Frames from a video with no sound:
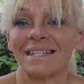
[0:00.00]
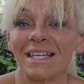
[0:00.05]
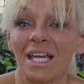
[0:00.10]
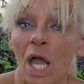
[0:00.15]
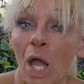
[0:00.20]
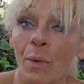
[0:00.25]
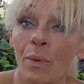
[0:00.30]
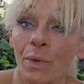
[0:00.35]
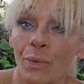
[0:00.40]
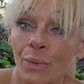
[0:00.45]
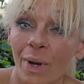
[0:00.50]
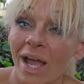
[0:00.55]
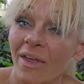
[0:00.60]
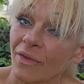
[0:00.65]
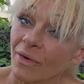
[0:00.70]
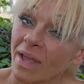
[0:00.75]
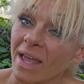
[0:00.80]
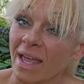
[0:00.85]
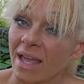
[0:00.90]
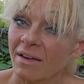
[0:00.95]
I would
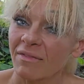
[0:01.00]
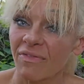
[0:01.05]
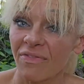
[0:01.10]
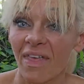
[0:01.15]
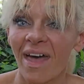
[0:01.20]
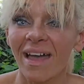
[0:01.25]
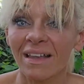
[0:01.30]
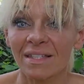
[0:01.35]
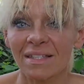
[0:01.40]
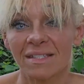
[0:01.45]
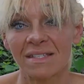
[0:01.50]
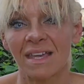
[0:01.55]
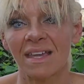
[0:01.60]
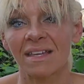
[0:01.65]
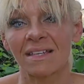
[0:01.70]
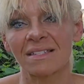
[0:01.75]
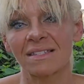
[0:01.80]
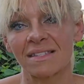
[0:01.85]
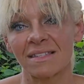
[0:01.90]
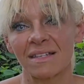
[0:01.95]
rather have that
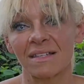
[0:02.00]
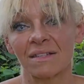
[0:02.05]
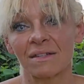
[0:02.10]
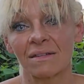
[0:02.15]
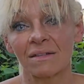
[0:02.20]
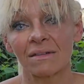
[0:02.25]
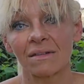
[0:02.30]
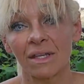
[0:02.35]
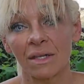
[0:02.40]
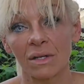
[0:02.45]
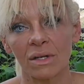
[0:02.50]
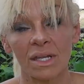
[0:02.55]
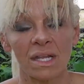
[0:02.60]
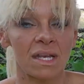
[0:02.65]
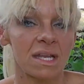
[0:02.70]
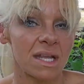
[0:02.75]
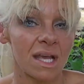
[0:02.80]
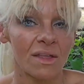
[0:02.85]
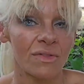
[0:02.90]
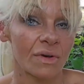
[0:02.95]
sex than
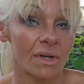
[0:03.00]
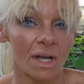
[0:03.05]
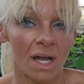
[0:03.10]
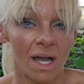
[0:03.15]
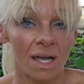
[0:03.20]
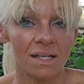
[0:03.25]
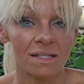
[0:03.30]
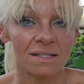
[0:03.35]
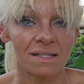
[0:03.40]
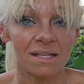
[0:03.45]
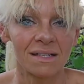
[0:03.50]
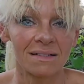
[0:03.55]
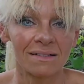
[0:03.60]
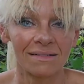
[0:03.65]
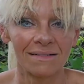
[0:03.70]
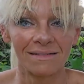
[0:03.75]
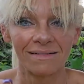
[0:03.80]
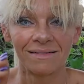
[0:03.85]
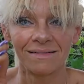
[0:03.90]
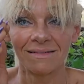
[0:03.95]
any other kind.
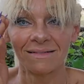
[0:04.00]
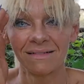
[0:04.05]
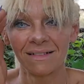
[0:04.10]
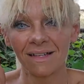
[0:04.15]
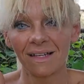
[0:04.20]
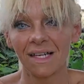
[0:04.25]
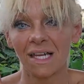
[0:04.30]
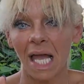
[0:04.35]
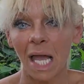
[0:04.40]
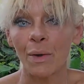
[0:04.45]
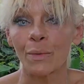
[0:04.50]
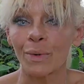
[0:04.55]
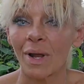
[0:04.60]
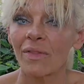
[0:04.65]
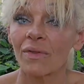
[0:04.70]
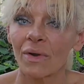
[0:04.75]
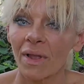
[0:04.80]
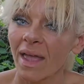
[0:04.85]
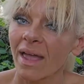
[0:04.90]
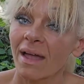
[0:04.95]
I'd
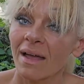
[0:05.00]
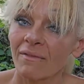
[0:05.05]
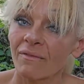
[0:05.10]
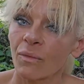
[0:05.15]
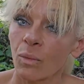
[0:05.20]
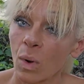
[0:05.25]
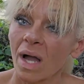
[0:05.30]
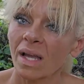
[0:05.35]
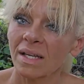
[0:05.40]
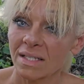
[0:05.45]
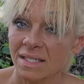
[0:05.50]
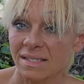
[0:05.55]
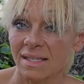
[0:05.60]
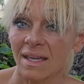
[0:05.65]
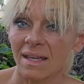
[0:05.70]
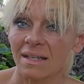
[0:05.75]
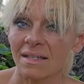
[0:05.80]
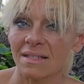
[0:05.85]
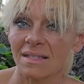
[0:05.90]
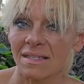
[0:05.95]
rather have wine
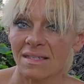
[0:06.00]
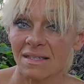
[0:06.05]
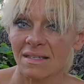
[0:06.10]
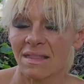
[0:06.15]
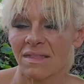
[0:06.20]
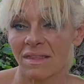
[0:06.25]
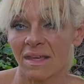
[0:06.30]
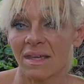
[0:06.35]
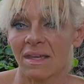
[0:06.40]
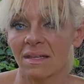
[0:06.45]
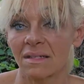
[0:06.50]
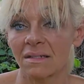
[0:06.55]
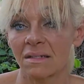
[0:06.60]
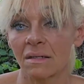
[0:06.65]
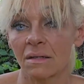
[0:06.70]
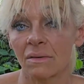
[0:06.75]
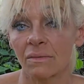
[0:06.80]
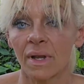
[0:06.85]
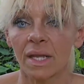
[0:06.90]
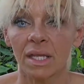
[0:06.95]
sex
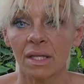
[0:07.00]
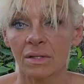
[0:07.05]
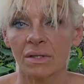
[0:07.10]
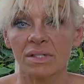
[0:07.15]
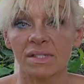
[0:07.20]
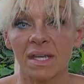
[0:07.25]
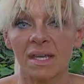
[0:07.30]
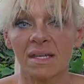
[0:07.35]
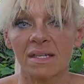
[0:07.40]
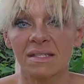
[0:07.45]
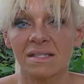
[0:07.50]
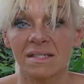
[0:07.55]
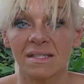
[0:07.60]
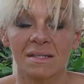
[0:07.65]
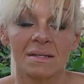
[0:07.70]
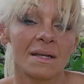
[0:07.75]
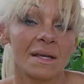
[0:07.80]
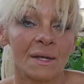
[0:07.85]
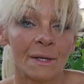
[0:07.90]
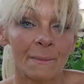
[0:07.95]
than regular sex.
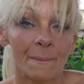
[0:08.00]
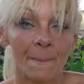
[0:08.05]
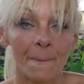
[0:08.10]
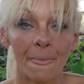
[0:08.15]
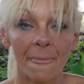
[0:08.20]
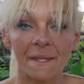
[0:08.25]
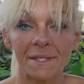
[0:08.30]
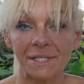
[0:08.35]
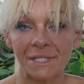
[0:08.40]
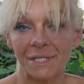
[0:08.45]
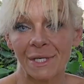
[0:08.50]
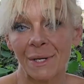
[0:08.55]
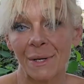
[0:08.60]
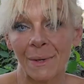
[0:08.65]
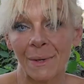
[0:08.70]
So